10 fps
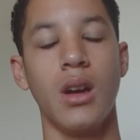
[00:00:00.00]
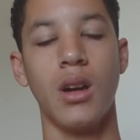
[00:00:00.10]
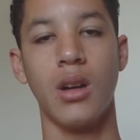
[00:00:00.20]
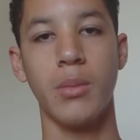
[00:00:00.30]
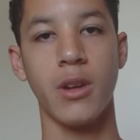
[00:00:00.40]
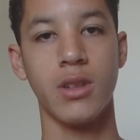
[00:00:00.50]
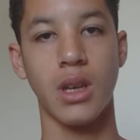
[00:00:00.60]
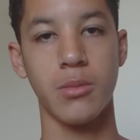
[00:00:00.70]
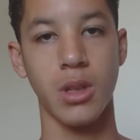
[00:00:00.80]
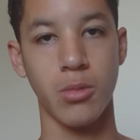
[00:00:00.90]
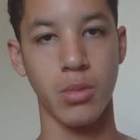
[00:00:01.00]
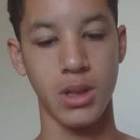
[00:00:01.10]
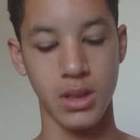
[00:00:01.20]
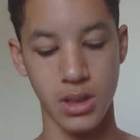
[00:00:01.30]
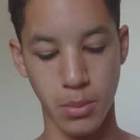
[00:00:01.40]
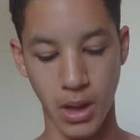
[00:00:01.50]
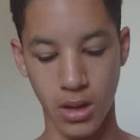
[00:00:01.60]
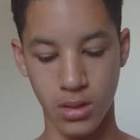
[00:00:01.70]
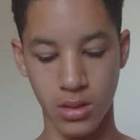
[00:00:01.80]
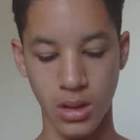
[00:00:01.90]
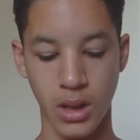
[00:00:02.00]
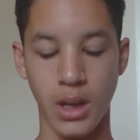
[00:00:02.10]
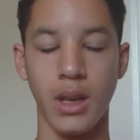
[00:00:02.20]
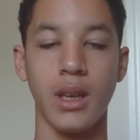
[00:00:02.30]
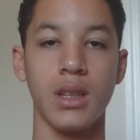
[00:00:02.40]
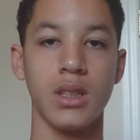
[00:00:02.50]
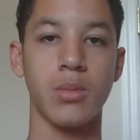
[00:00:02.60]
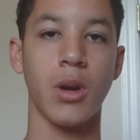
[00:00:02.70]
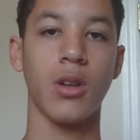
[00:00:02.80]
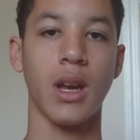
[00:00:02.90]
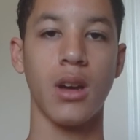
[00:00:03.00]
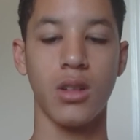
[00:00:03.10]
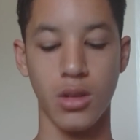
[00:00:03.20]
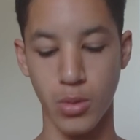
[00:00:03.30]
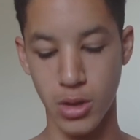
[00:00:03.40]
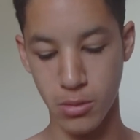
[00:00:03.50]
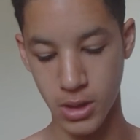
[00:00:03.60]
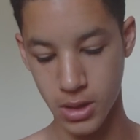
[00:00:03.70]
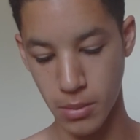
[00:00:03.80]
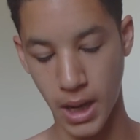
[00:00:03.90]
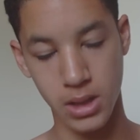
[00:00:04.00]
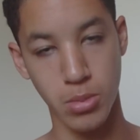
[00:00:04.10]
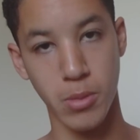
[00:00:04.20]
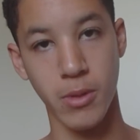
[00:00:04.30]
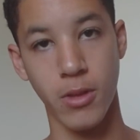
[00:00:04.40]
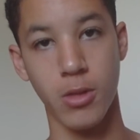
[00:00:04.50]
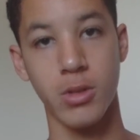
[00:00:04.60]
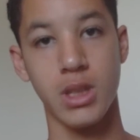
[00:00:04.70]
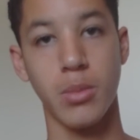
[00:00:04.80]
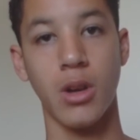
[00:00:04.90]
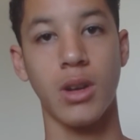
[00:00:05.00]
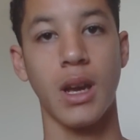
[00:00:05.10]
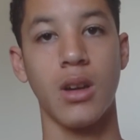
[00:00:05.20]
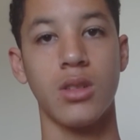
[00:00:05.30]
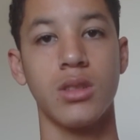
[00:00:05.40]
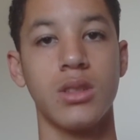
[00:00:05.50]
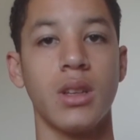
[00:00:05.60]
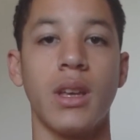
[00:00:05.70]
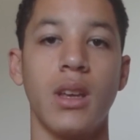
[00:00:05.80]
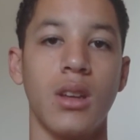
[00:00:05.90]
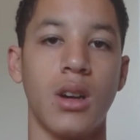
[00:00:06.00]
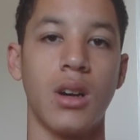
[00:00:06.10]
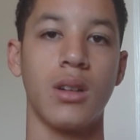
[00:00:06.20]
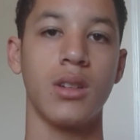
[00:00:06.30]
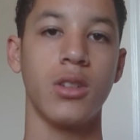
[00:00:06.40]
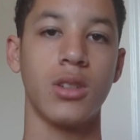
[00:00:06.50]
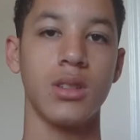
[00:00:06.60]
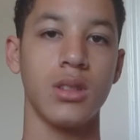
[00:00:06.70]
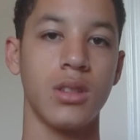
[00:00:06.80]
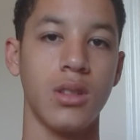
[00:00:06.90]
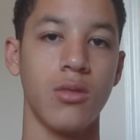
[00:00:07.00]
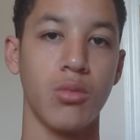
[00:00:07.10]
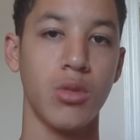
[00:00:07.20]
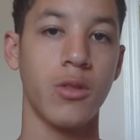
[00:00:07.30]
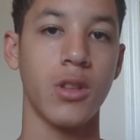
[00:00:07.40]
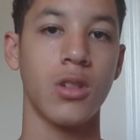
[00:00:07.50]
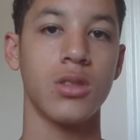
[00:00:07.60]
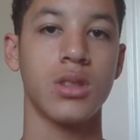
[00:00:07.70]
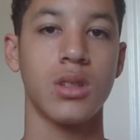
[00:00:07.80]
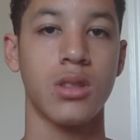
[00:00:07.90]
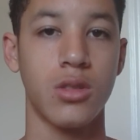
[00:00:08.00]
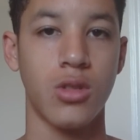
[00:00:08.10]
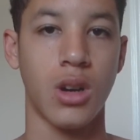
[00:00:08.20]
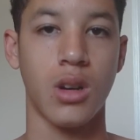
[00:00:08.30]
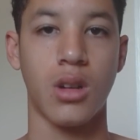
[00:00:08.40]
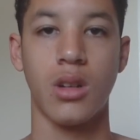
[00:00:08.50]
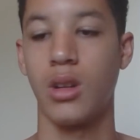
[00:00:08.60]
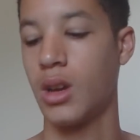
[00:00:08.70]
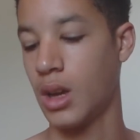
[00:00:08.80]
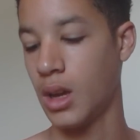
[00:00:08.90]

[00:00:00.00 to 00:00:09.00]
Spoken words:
Every time someone plays a spell, he gets a spell counter. When you reach a maximum of 3 spell counters, you can remove those, draw a card.